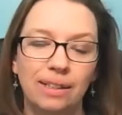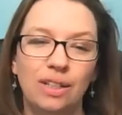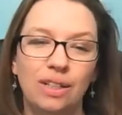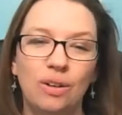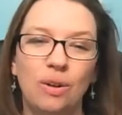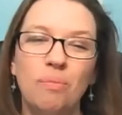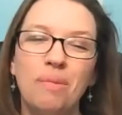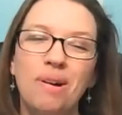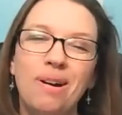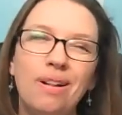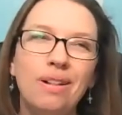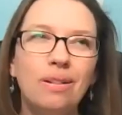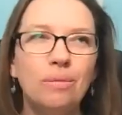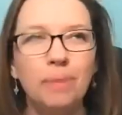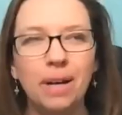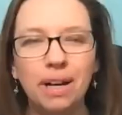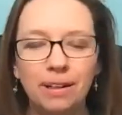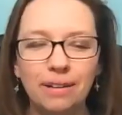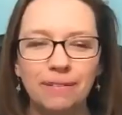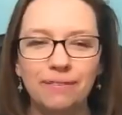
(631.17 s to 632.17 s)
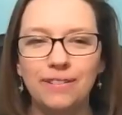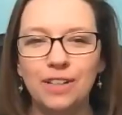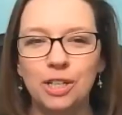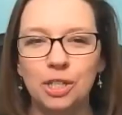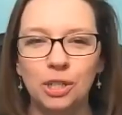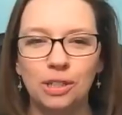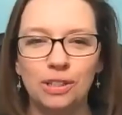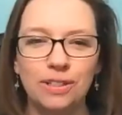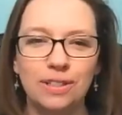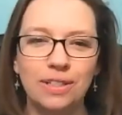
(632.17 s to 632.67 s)
You know, I'm all about
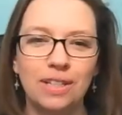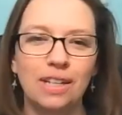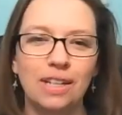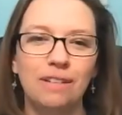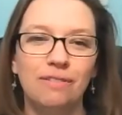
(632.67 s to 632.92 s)
efficiency.